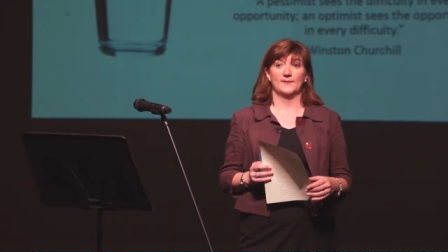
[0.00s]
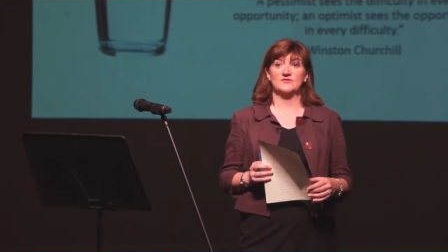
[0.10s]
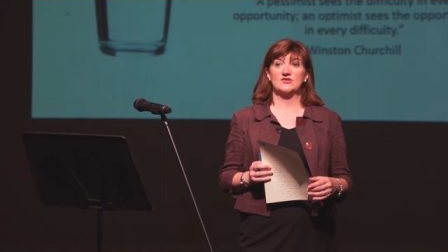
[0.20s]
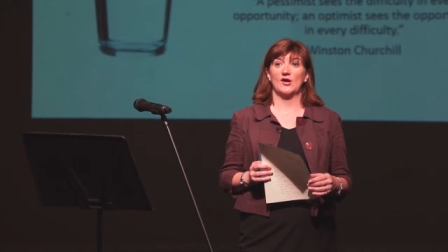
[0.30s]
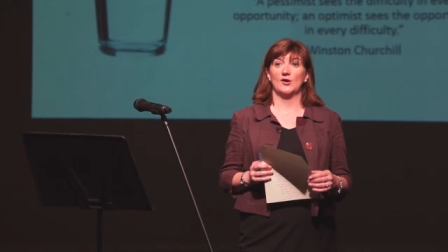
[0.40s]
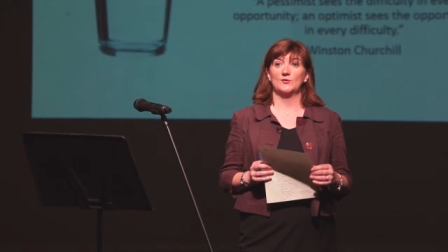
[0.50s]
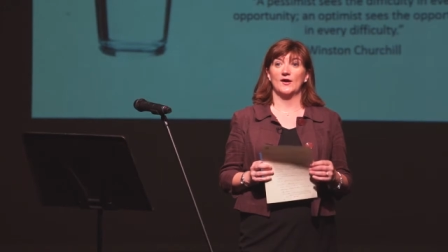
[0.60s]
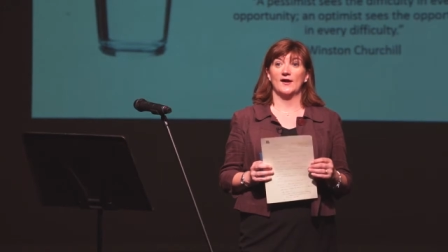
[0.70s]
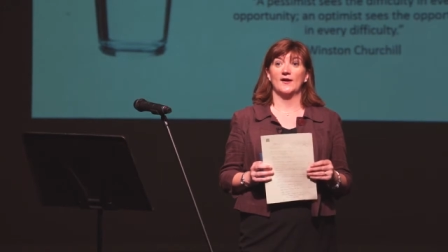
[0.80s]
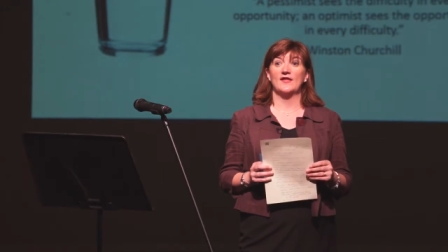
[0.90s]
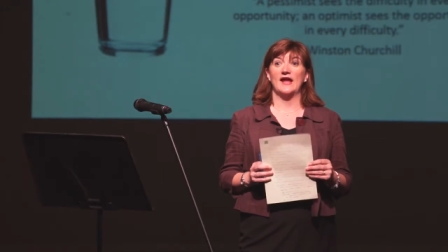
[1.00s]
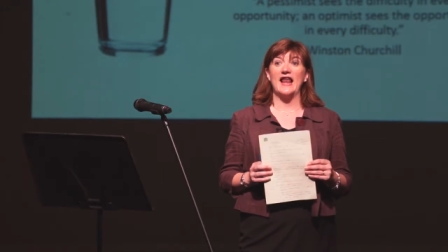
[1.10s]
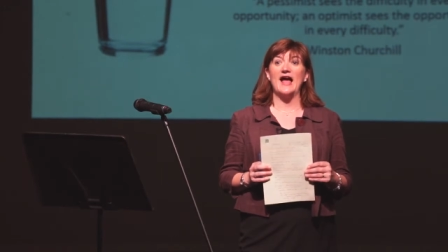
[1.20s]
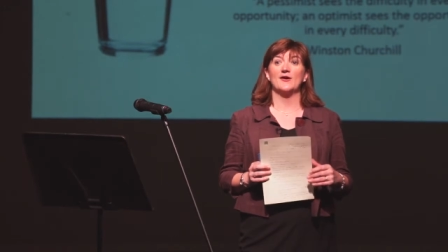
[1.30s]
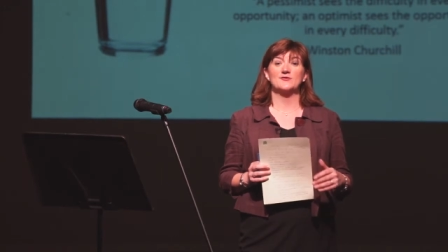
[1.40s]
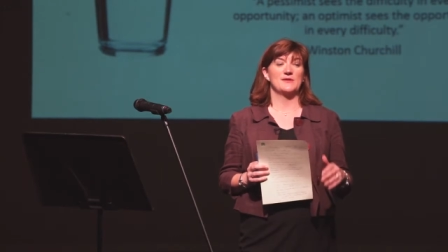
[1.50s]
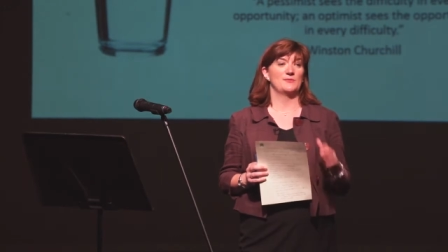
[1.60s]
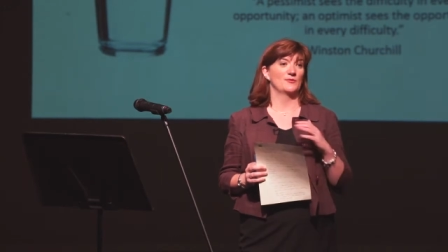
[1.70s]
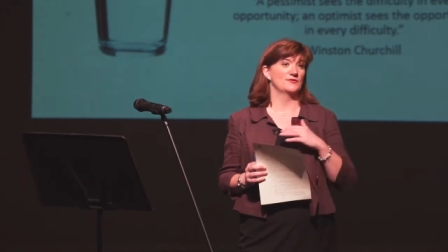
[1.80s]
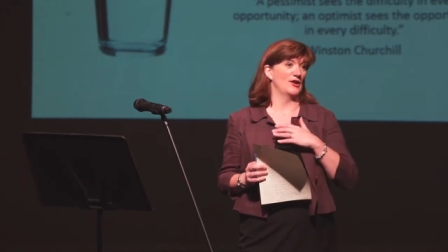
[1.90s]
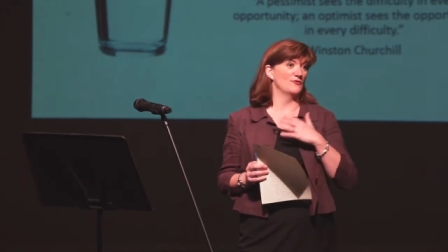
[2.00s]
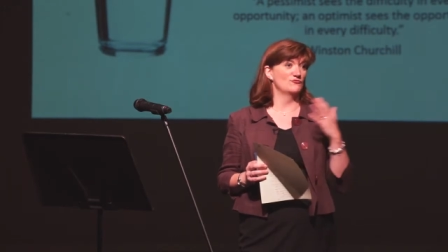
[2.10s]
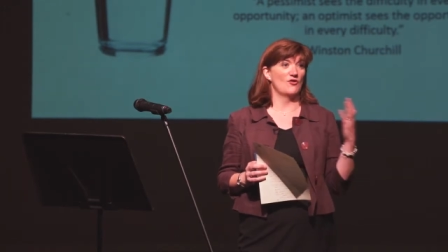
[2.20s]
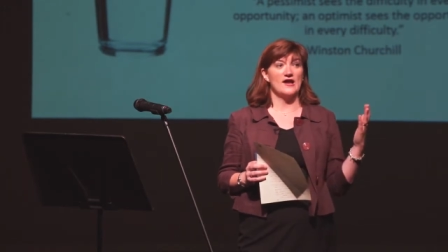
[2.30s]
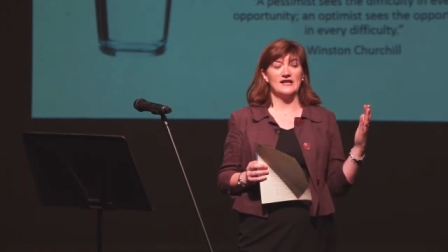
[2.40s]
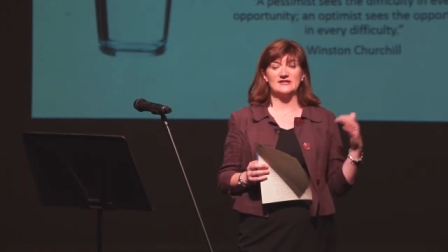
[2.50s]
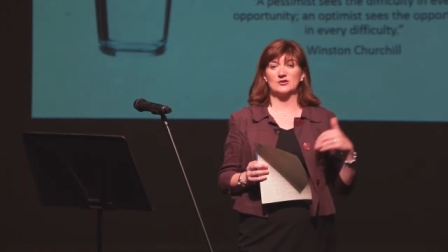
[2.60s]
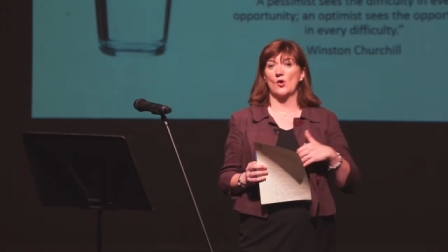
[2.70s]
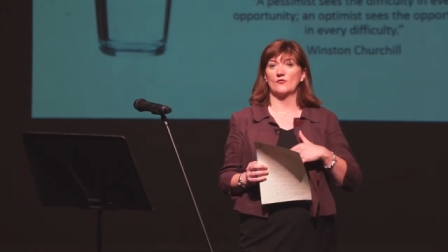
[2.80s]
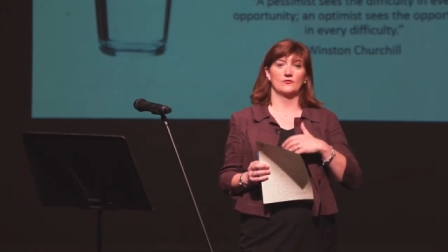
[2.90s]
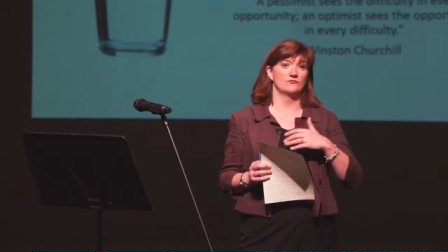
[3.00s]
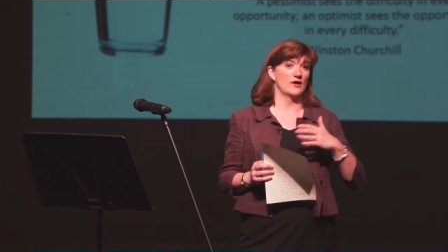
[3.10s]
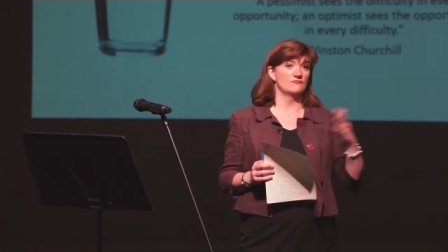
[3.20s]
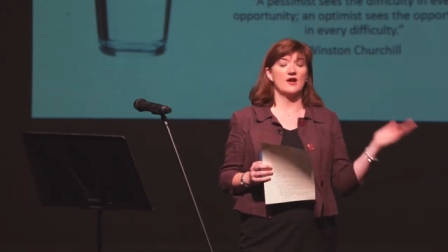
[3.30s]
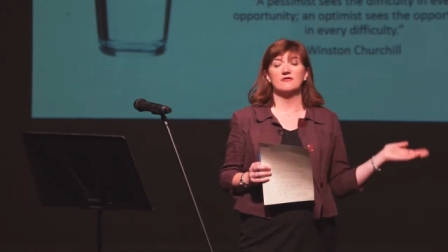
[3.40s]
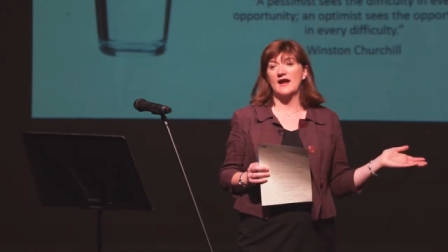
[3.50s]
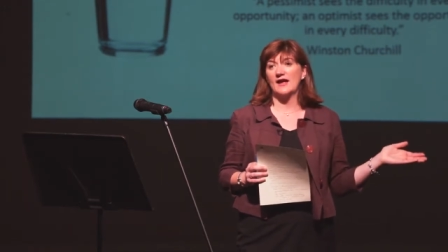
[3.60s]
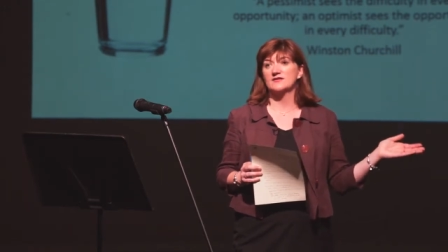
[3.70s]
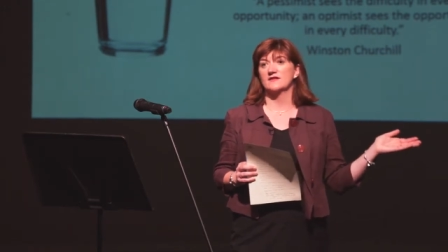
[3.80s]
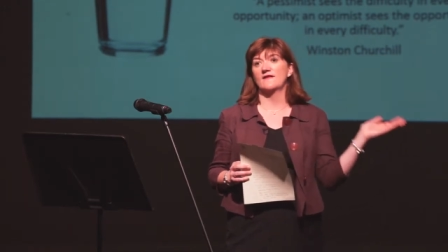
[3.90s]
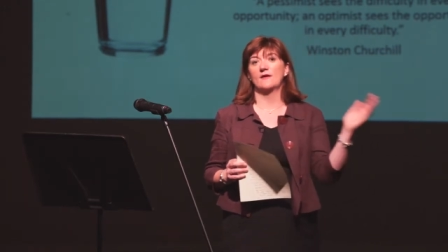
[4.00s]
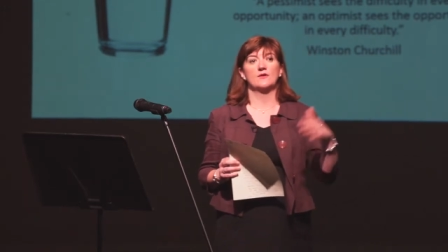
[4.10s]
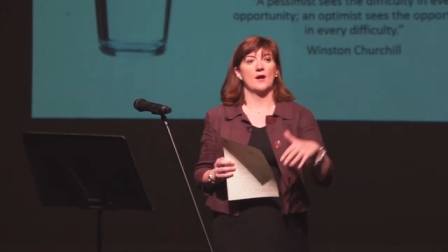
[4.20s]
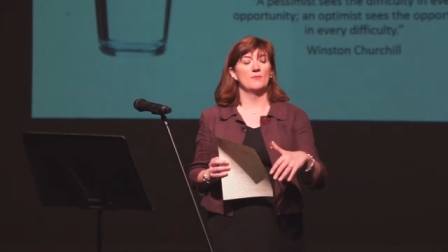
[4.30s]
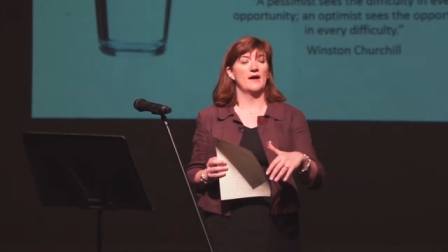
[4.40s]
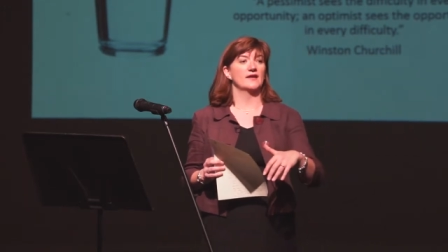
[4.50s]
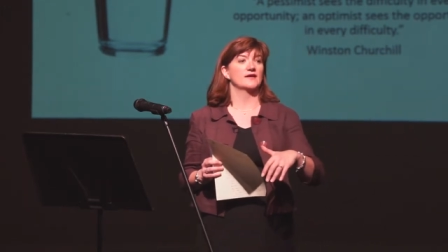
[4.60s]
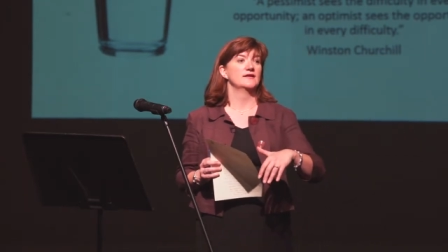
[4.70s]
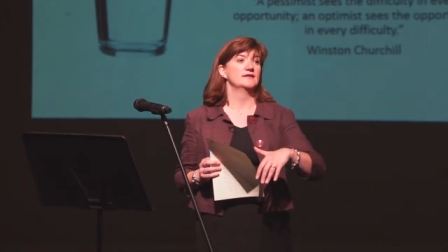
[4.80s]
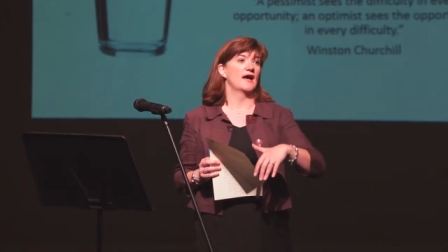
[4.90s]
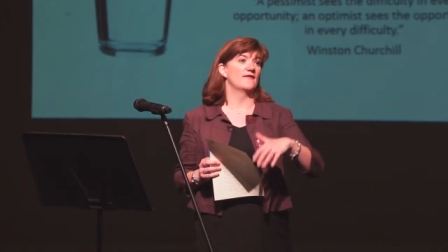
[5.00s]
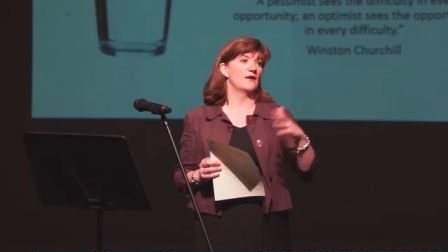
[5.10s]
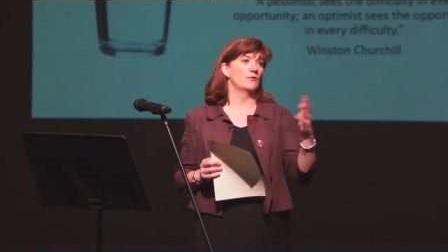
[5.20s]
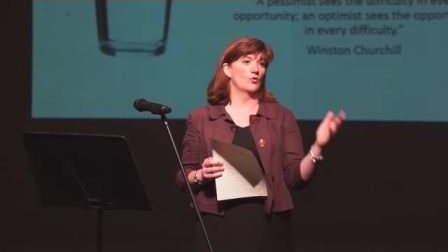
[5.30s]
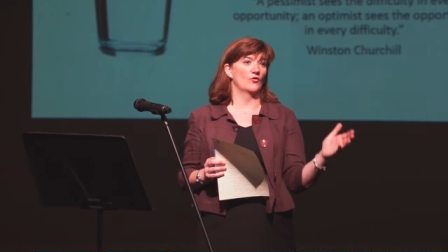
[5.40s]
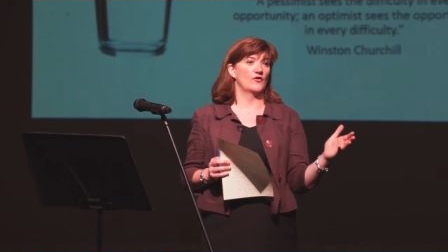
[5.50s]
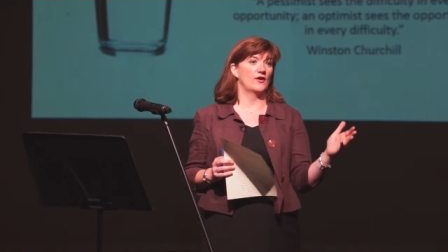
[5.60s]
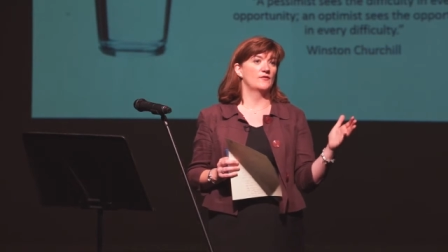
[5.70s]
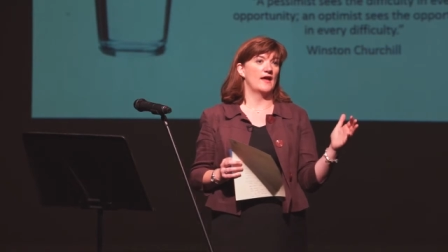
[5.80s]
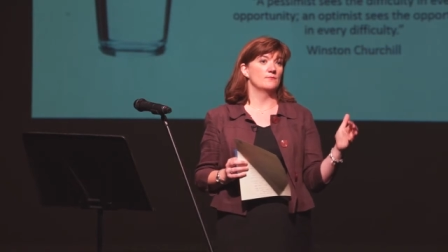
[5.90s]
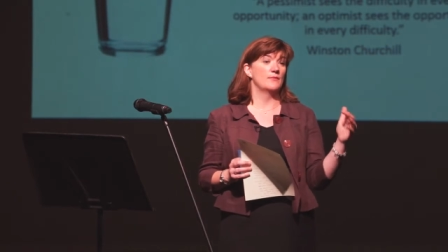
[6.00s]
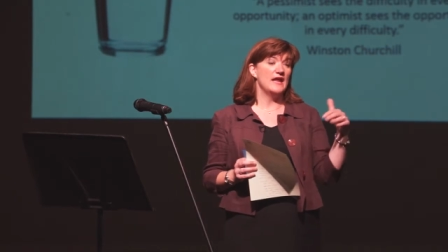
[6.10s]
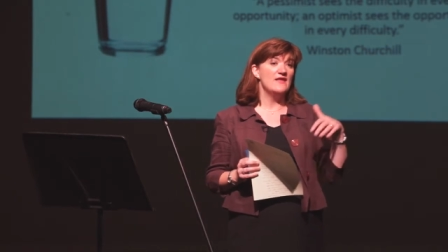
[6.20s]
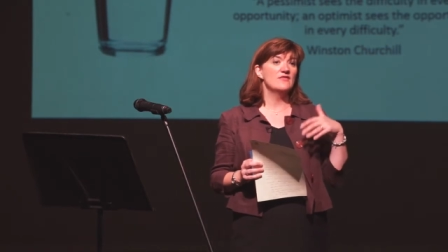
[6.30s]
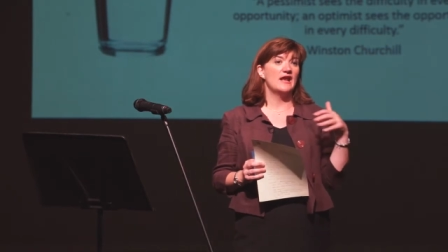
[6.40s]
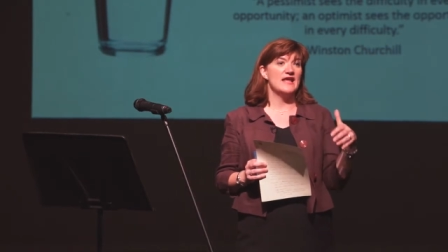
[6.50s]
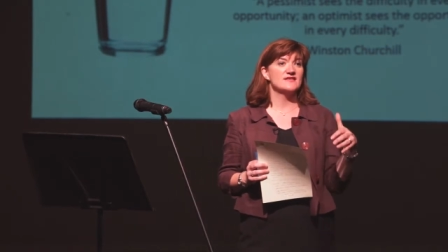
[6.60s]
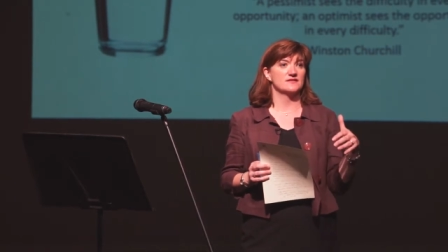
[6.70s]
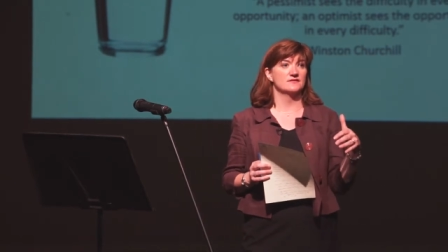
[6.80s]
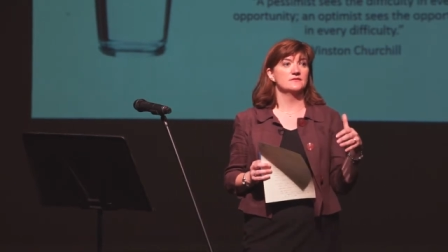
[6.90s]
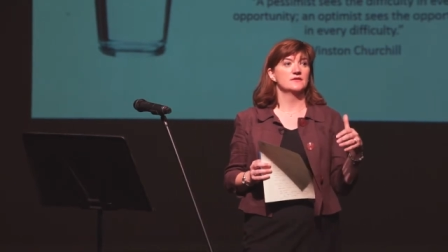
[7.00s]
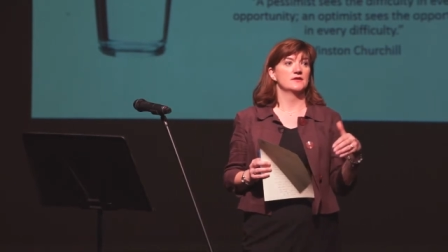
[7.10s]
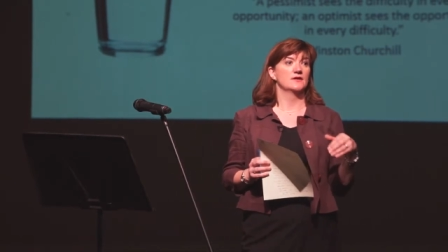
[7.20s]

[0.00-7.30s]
So they allowed people, rightly to go off and run around, and then they would come back, and they would also then, but in the lesson,